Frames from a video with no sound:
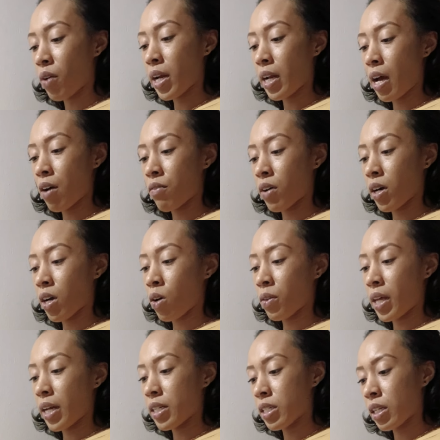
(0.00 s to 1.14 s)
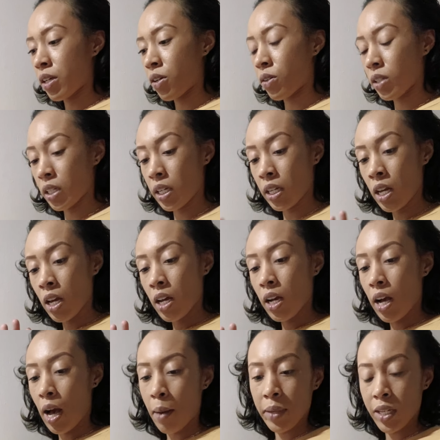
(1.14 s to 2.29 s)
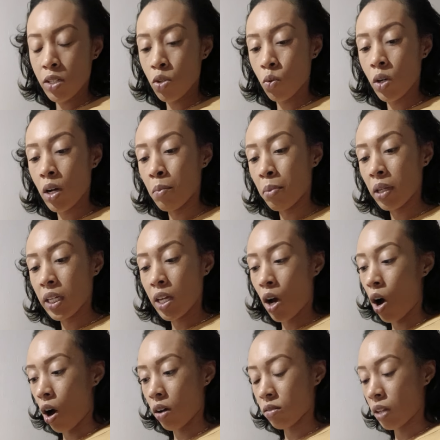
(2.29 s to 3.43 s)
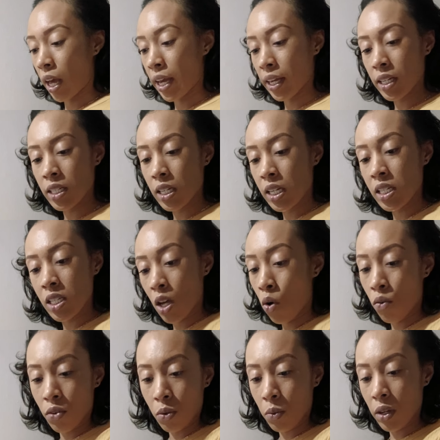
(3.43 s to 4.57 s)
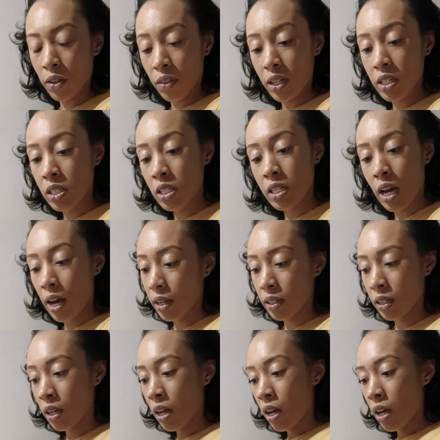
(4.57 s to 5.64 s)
right now, Virgo, that is literally coming to a complete halt. Like it's over with. It's done.